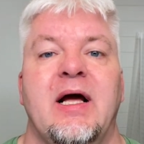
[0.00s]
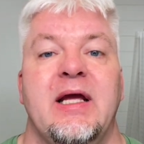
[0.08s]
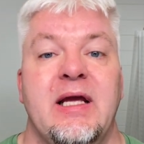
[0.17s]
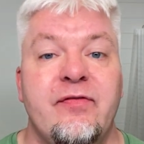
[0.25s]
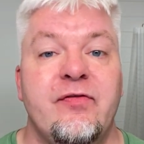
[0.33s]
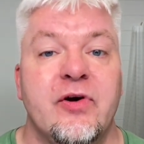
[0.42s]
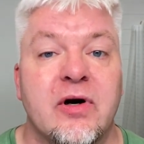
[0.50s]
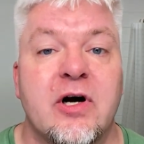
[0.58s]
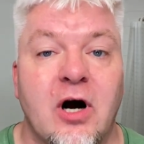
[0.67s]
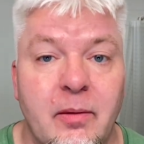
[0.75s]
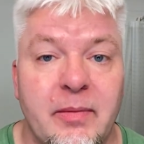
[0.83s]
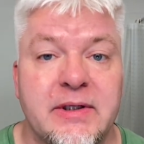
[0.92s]
if your
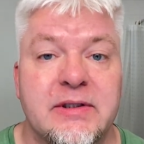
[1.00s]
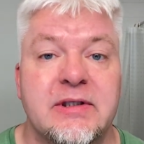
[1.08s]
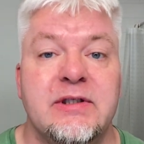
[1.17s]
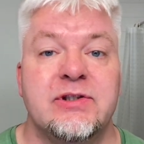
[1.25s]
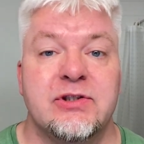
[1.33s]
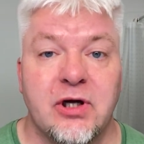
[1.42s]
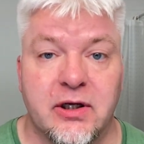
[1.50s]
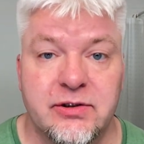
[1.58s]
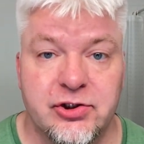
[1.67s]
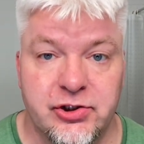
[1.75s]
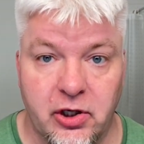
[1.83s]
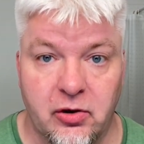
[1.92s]
comment is not
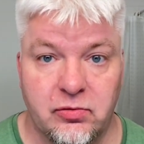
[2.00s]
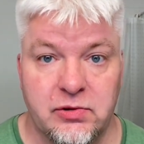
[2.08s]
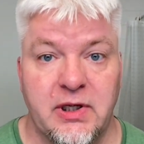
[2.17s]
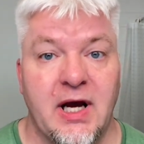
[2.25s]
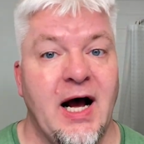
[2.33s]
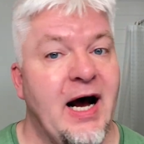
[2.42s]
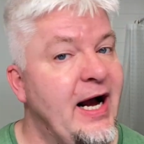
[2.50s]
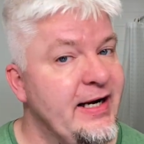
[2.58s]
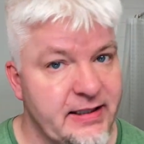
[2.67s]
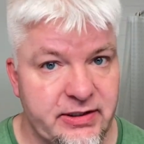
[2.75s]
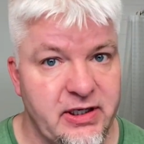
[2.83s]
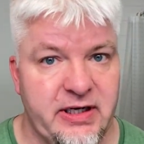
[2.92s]
shown, I
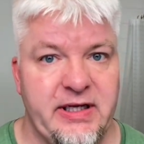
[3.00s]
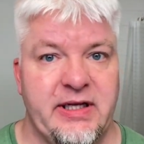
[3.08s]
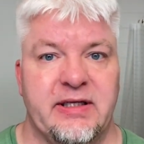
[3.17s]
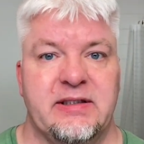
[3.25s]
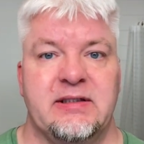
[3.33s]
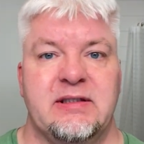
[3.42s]
didn't delete it.